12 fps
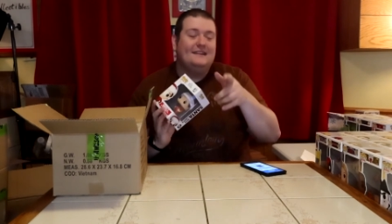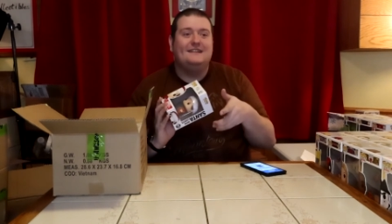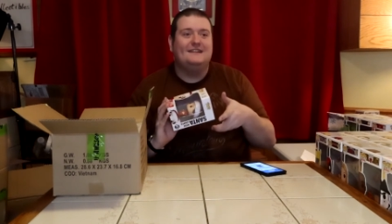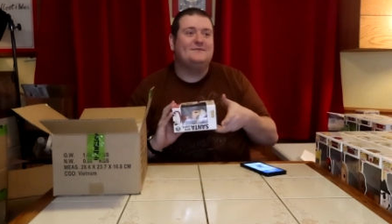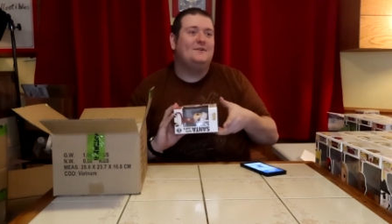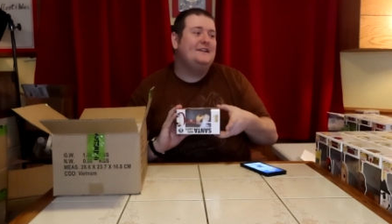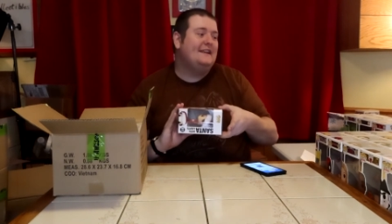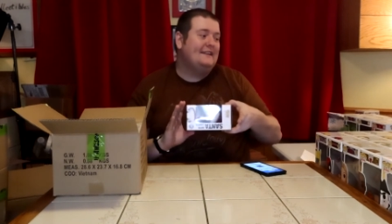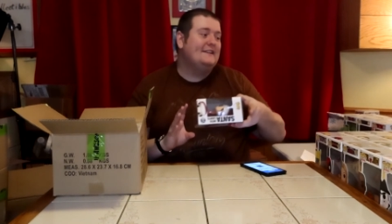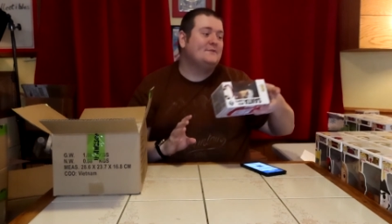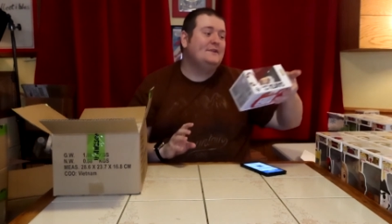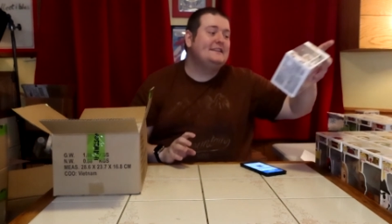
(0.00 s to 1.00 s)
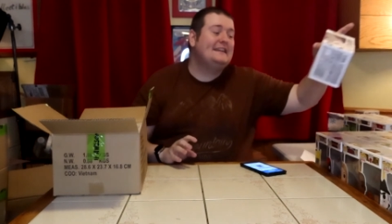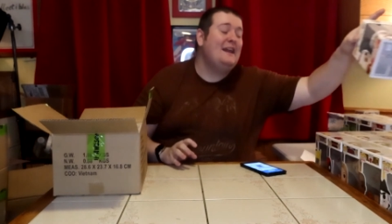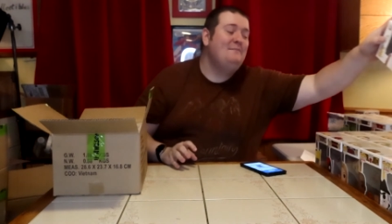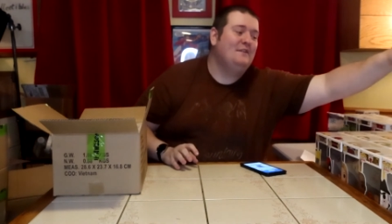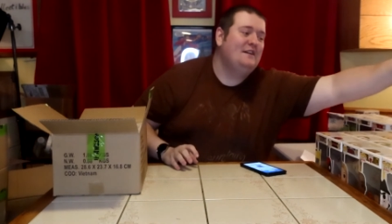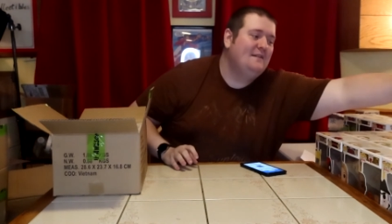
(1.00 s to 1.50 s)
There's one. There's one
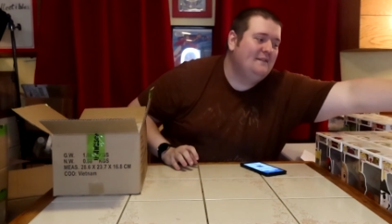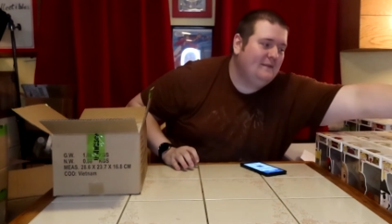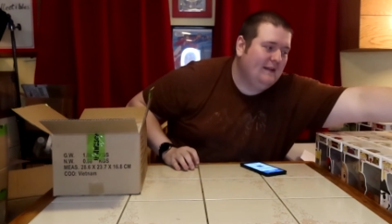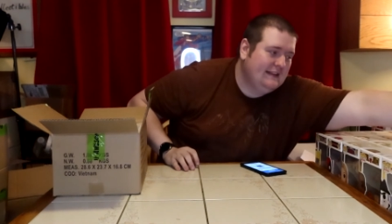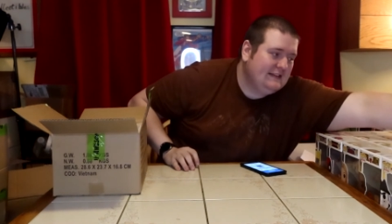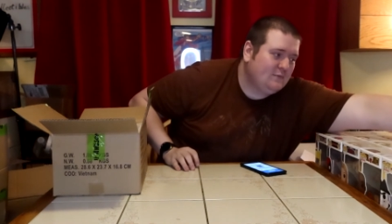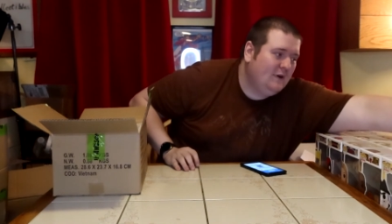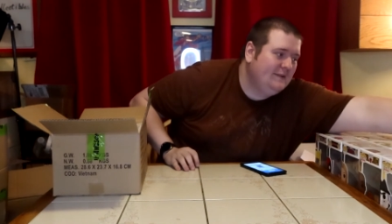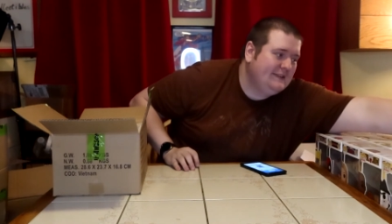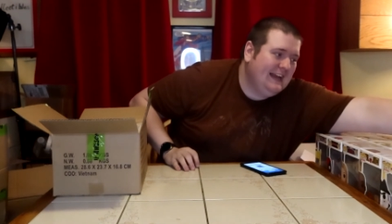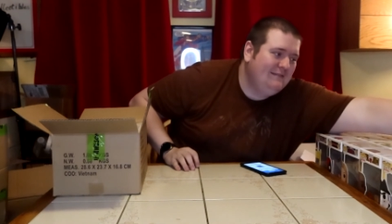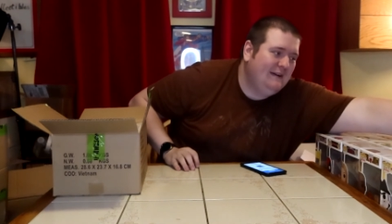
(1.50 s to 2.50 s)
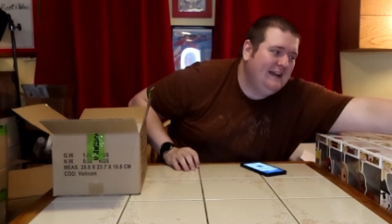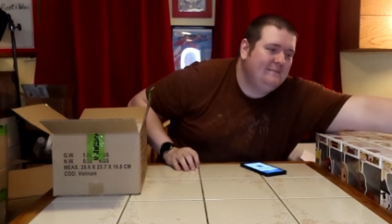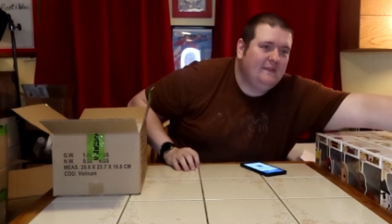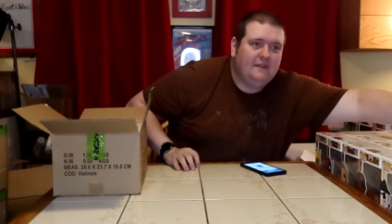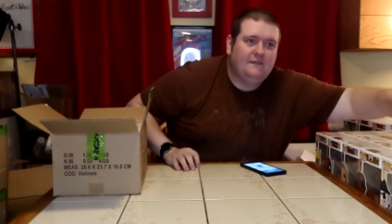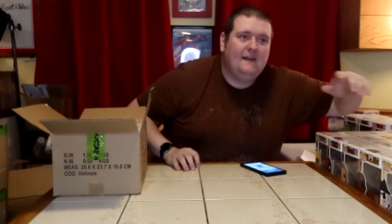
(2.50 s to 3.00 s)
sign by at least one sign by
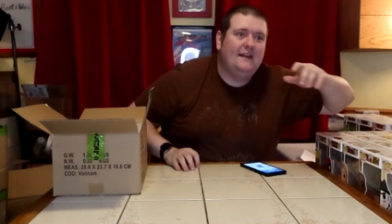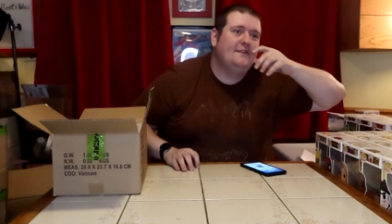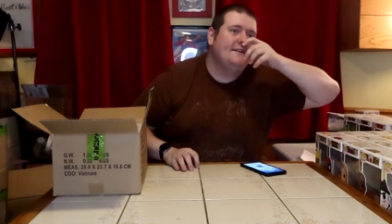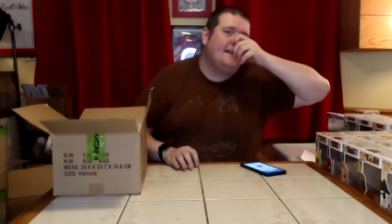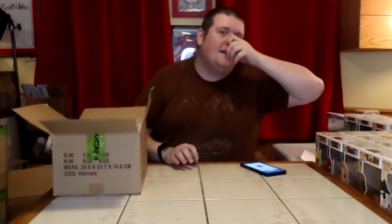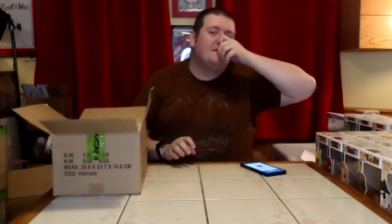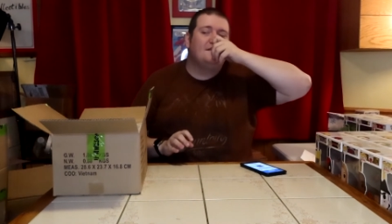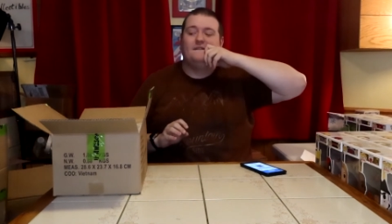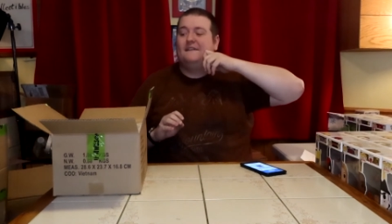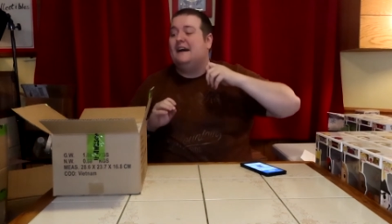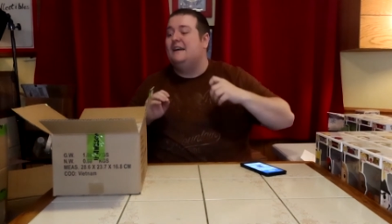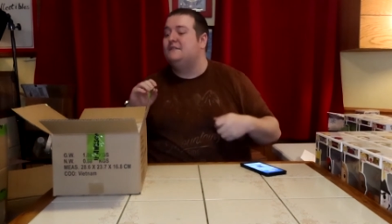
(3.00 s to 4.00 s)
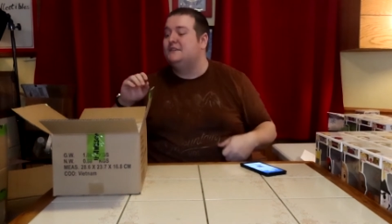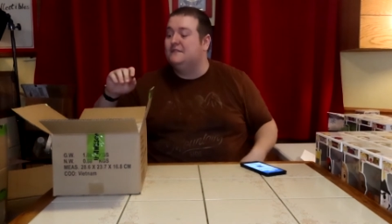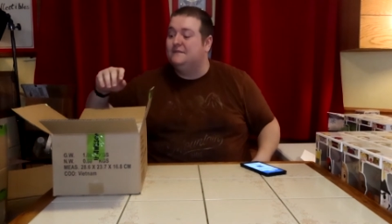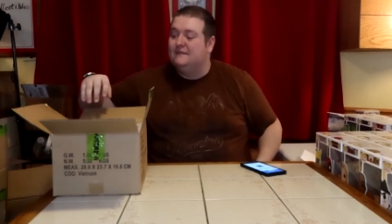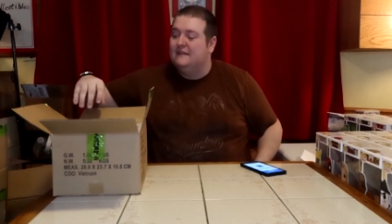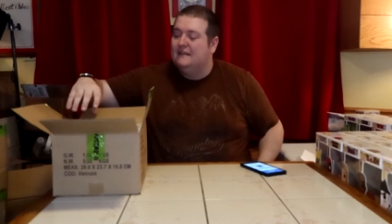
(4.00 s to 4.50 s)
him that they're valuing at 105.
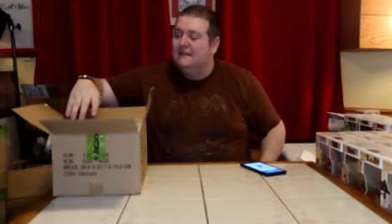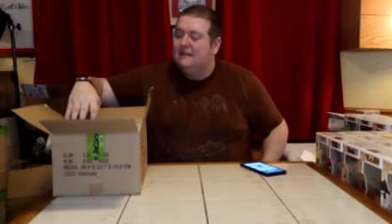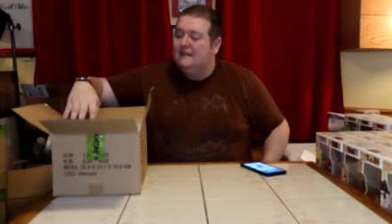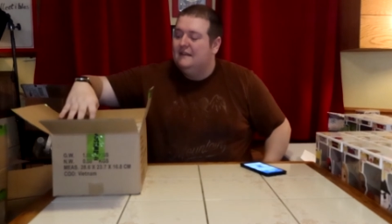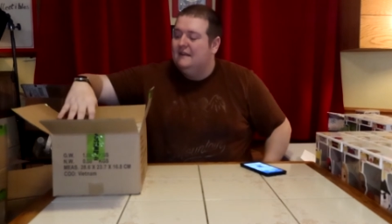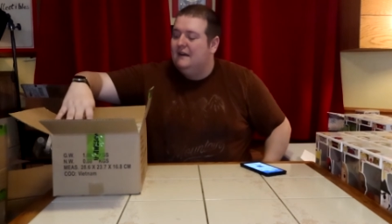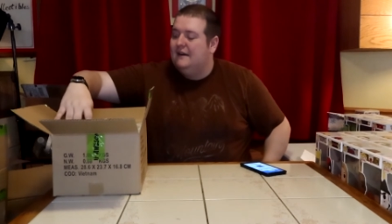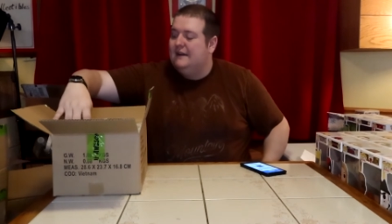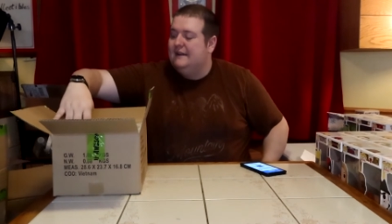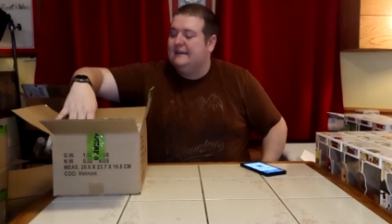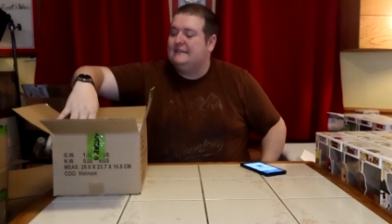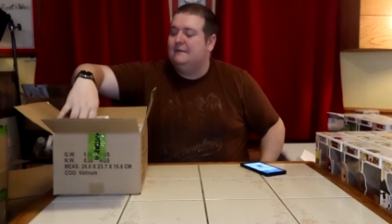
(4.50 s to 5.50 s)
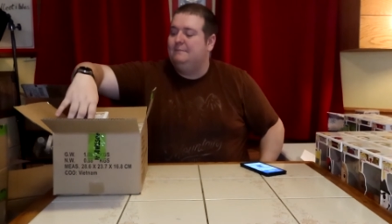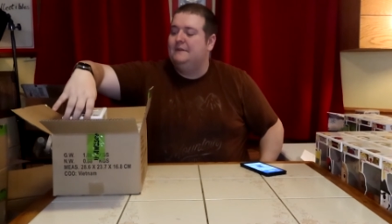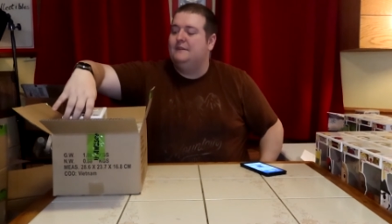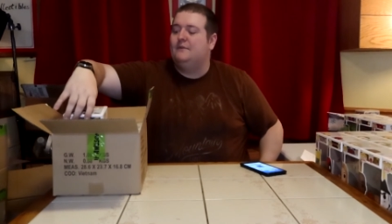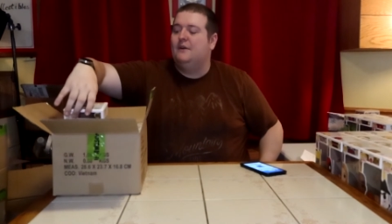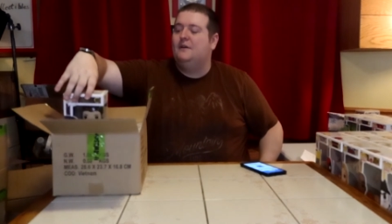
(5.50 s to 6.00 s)
So, mm-hmm. all right. Next up
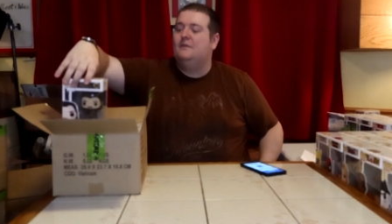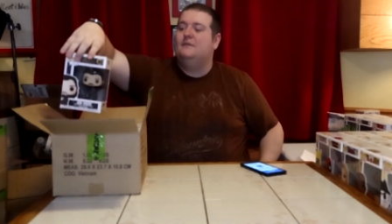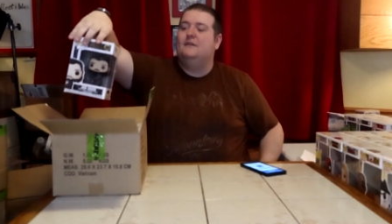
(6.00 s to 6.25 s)
in the row.